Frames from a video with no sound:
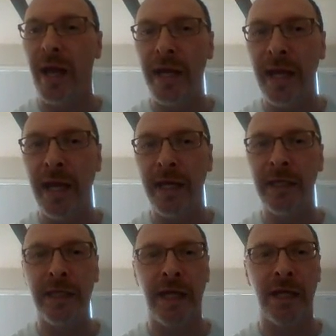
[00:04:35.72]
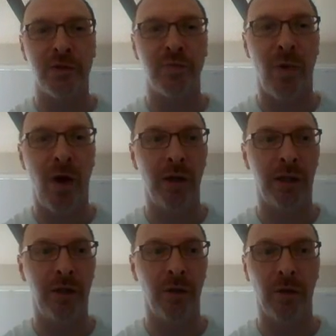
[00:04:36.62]
any NADH
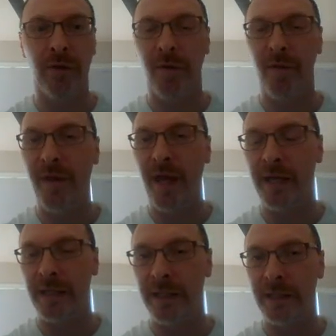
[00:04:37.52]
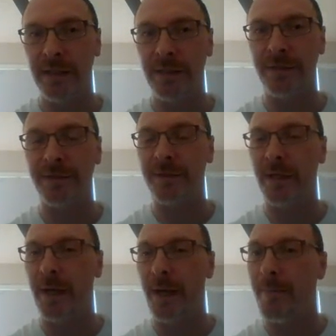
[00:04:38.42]
molecule that is
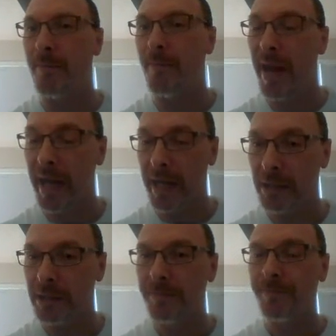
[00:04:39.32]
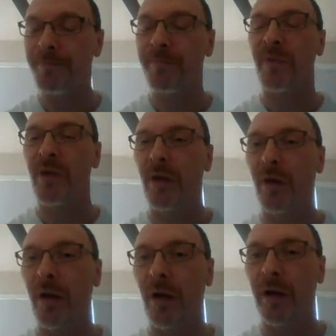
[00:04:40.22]
made
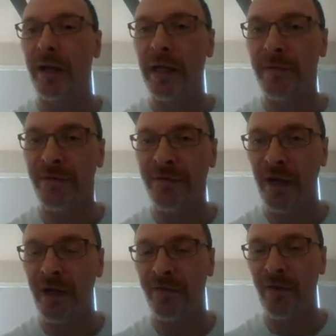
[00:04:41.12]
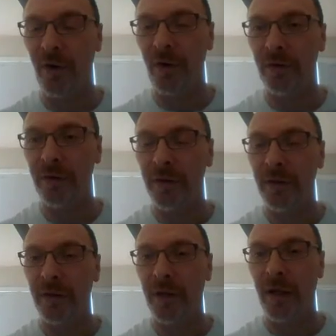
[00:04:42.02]
in the cytosol
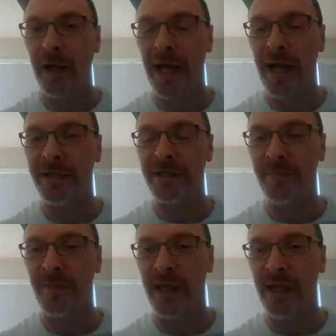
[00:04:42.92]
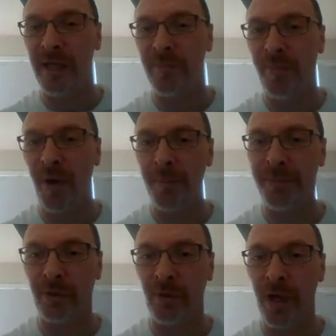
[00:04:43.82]
has to be
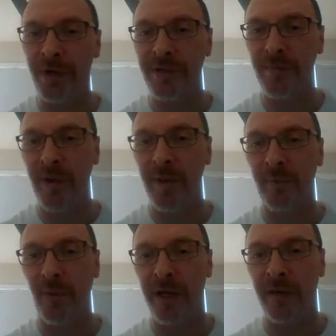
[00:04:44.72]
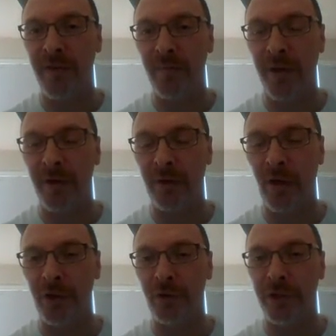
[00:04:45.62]
pumped across the membrane of the
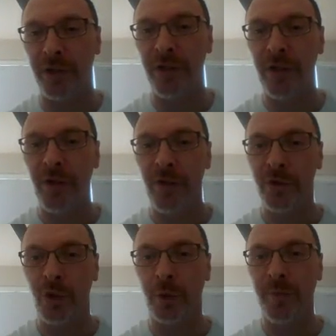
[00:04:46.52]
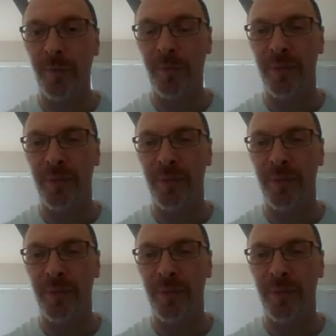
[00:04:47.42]
mitochondria, so it can be